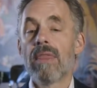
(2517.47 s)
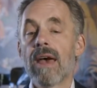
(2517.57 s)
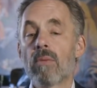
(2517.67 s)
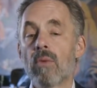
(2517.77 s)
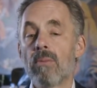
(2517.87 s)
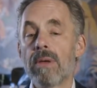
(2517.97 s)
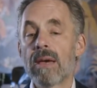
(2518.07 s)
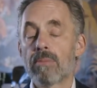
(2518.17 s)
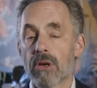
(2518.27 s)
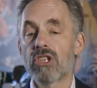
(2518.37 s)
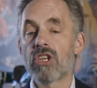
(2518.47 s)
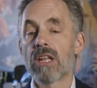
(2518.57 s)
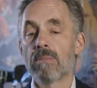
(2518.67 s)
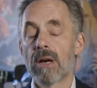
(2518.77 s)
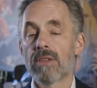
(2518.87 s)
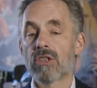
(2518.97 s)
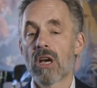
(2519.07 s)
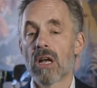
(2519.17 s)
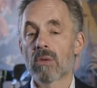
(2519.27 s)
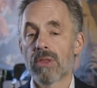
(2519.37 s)
that will be appreciated by the
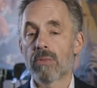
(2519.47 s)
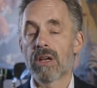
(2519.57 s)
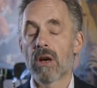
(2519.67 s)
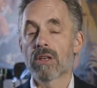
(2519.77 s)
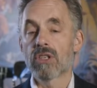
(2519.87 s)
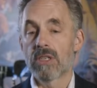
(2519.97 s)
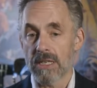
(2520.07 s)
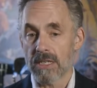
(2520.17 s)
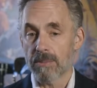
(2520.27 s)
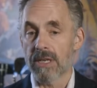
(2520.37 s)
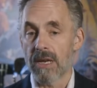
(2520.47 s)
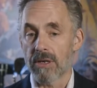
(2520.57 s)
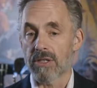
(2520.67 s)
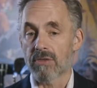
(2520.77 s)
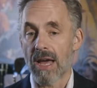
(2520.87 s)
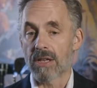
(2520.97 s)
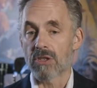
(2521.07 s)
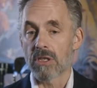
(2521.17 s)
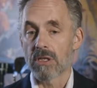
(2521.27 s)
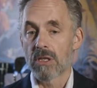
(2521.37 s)
child with regards to disciplinary
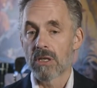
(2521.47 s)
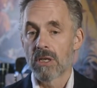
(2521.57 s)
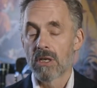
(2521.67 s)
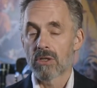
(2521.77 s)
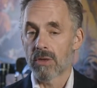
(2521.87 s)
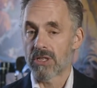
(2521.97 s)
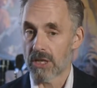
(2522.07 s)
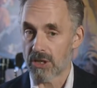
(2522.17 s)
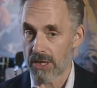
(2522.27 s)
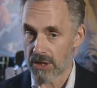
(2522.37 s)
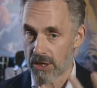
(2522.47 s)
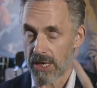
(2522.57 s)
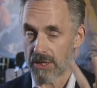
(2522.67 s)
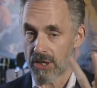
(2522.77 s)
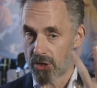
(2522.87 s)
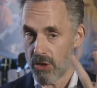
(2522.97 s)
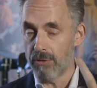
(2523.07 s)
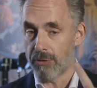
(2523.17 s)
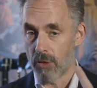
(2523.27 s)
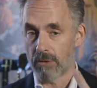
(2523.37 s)
strategies. So it's a
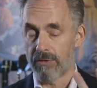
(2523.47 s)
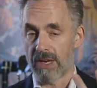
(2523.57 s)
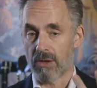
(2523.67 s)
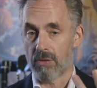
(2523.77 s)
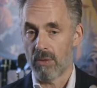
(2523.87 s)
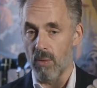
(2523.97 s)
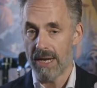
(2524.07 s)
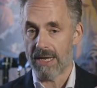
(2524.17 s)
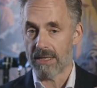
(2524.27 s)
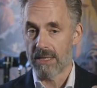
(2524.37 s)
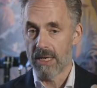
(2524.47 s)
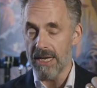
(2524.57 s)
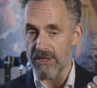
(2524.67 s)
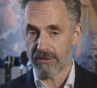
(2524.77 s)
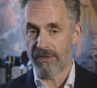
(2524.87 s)
twofold victory. One is it's